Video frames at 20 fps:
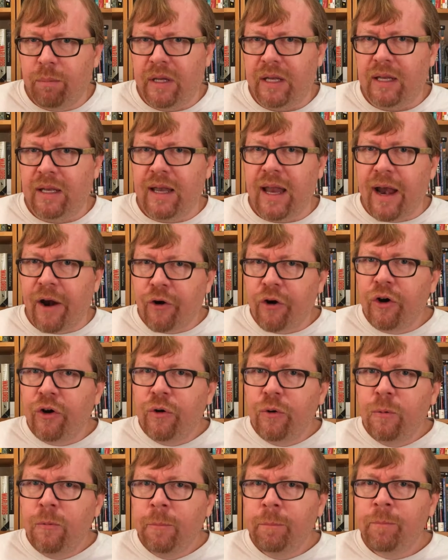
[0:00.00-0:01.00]
bit
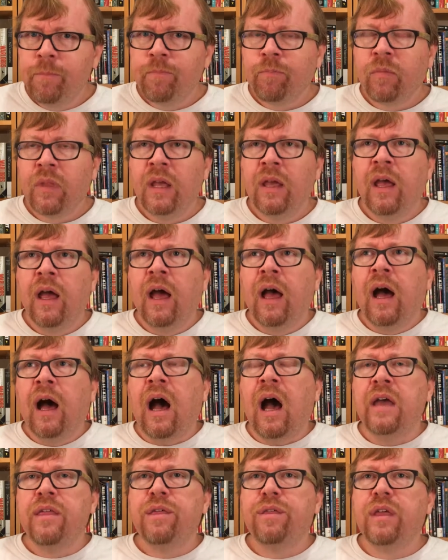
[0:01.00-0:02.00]
narrow.
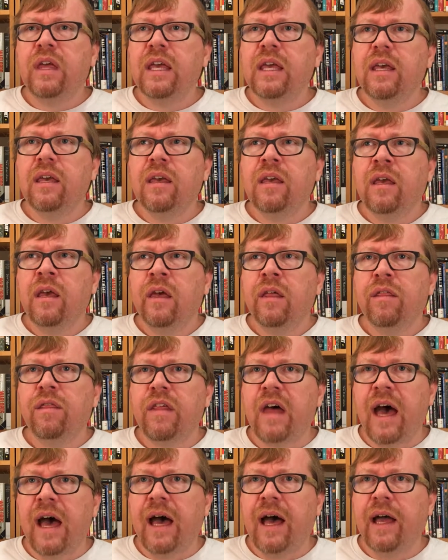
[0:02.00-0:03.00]
I think
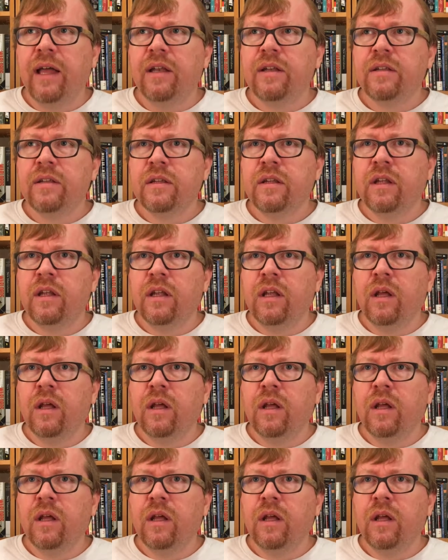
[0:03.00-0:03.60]
that